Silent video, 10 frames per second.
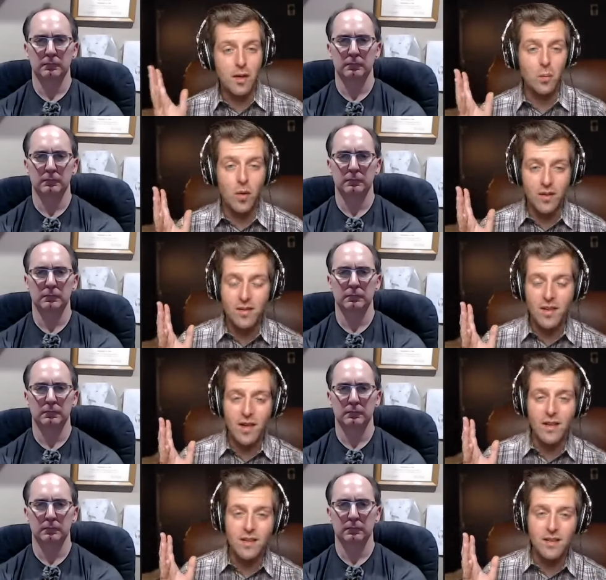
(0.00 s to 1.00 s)
Speaker 1: on one
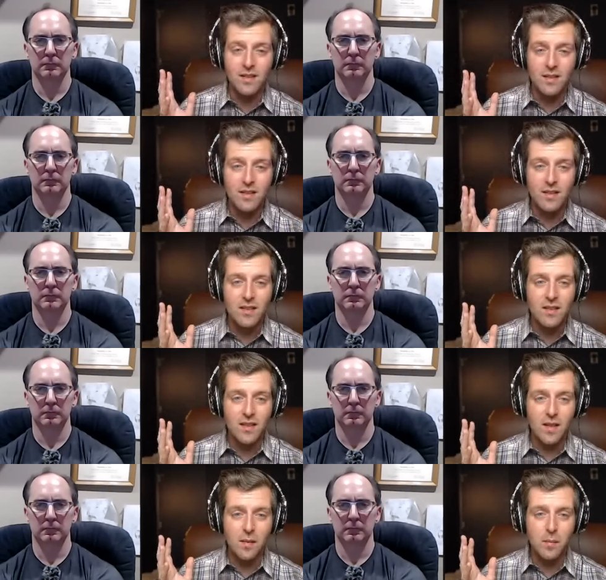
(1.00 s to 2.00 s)
side
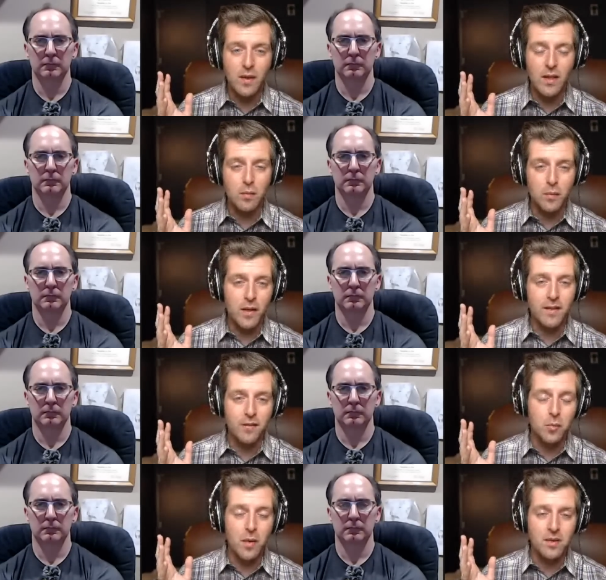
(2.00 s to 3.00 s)
um, in a
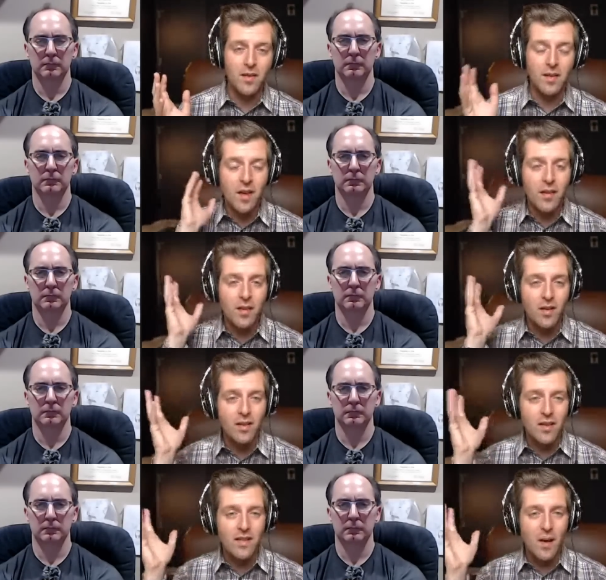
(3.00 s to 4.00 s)
reflective space on the other
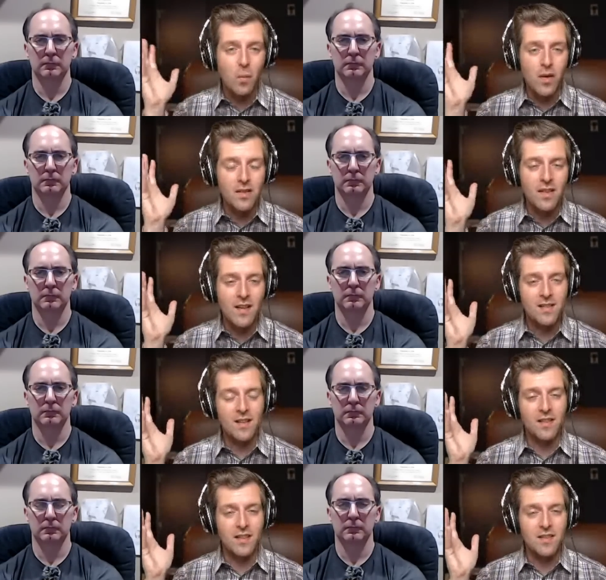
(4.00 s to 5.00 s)
that one side
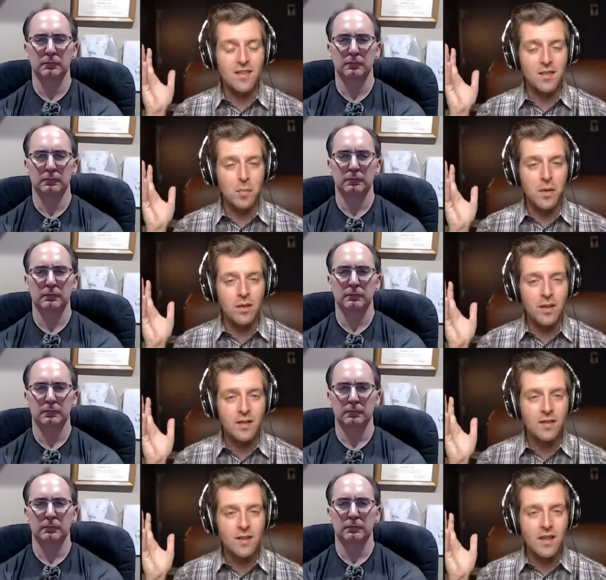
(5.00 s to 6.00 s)
sounds like it's
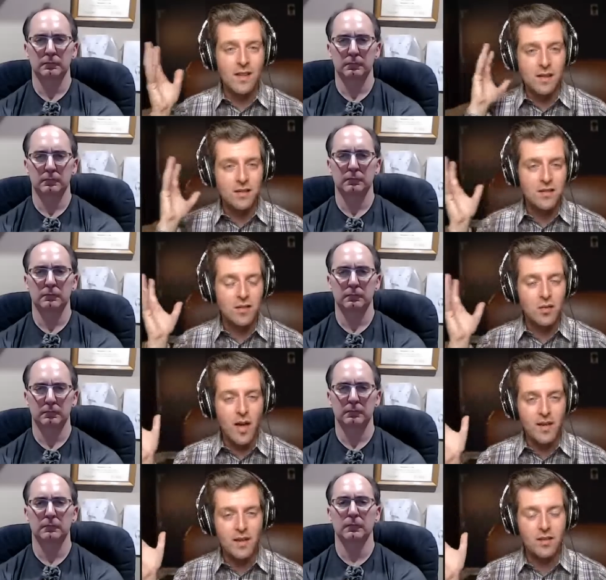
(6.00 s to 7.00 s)
disappearing and it's
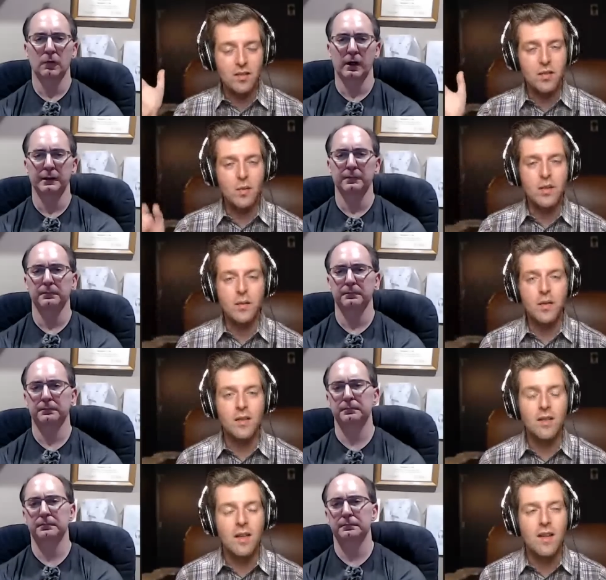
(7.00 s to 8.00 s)
distracting because it's right. so
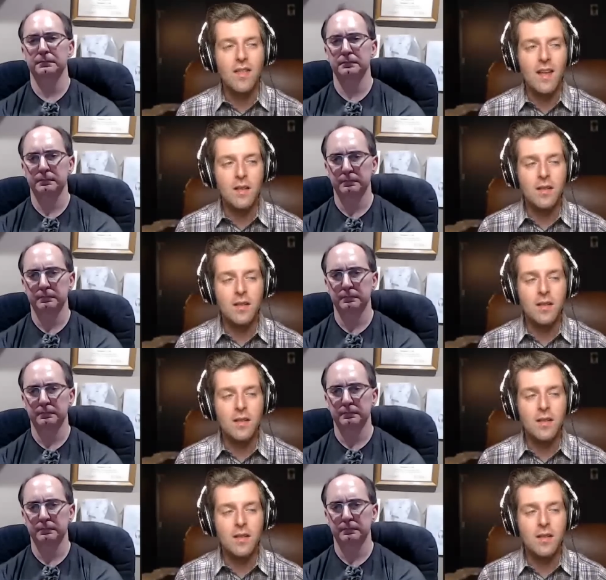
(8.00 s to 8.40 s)
different that